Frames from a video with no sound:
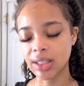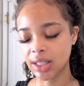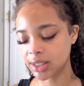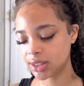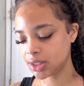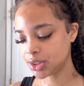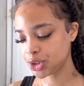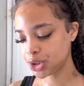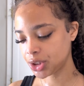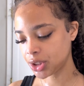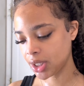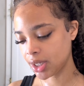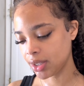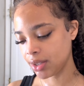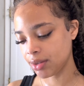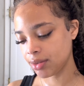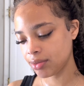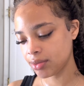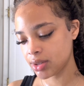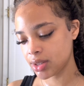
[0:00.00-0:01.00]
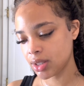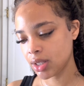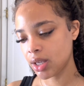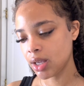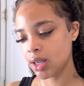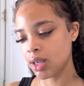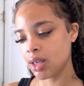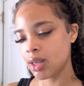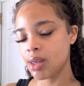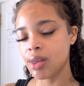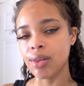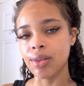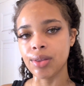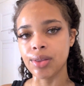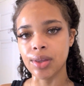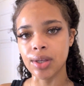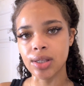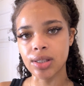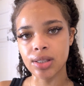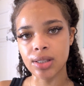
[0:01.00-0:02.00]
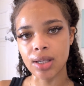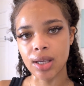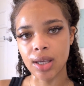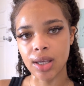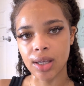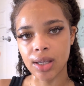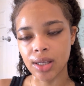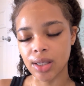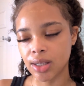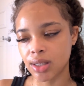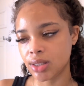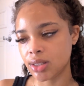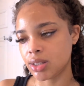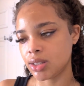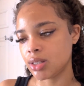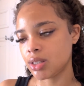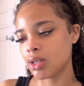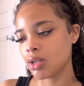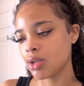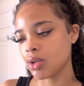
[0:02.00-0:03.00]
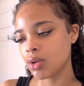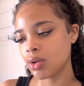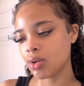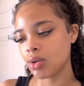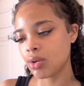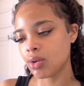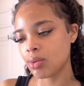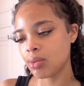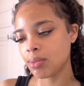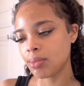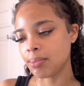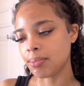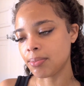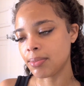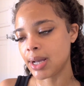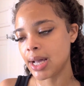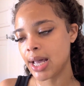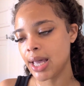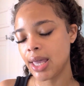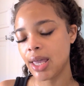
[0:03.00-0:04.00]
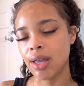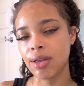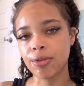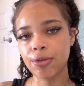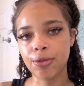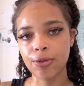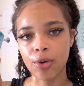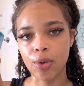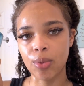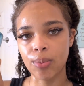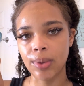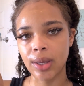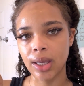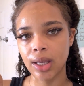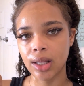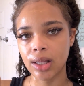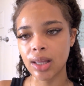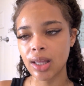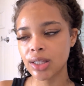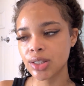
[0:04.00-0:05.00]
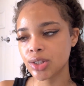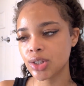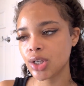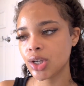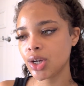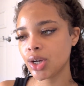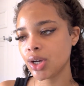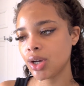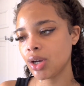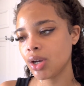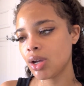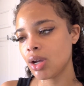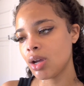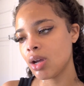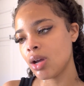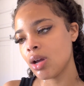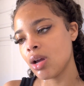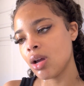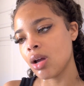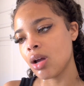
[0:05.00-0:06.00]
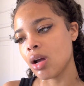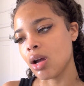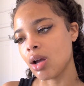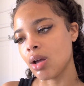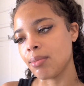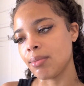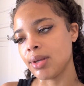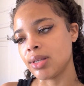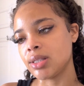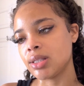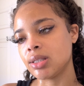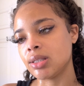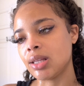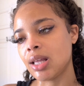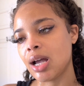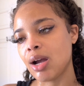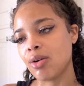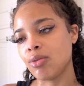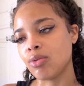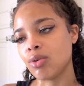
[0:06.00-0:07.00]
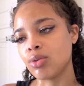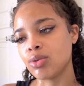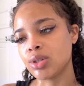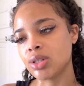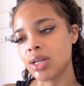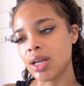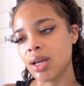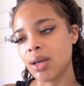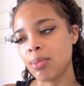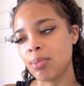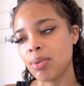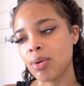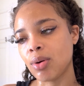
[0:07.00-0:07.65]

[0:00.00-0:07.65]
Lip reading: foaming cleanser by La Roche-Posay. It's about $20 at CVS, and y'all,